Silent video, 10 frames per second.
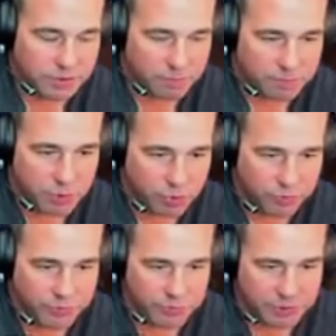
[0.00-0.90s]
a
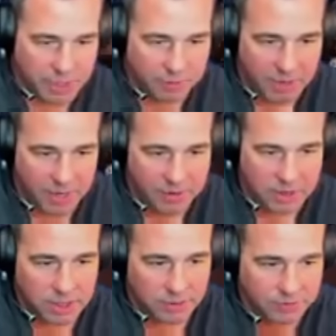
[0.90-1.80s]
beautiful job. I
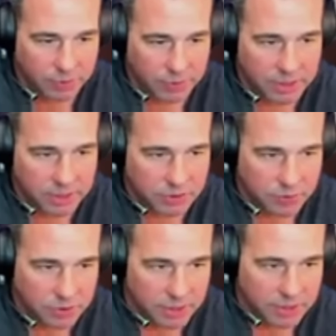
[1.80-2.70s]
love the way they do a
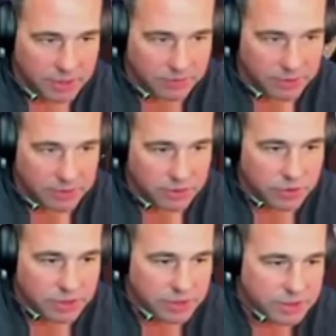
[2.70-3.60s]
lighting, right? You
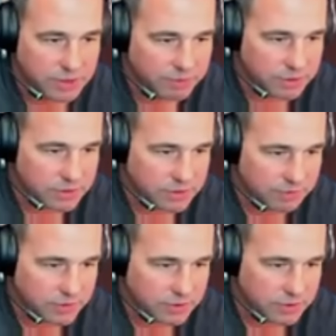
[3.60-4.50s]
can dim these and
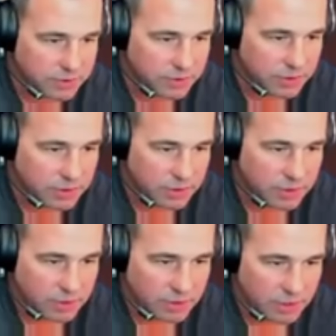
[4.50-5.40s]
everything too.
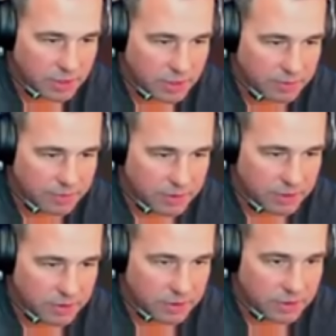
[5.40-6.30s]

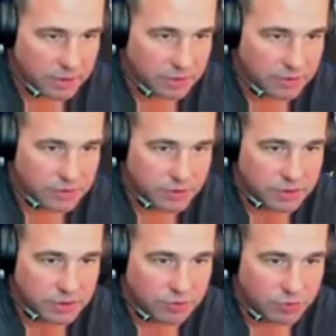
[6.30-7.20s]
You know, so you
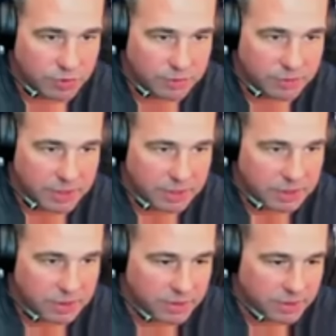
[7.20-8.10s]
can really make it
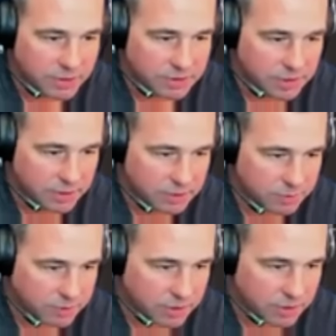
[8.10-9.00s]
nice and intimate,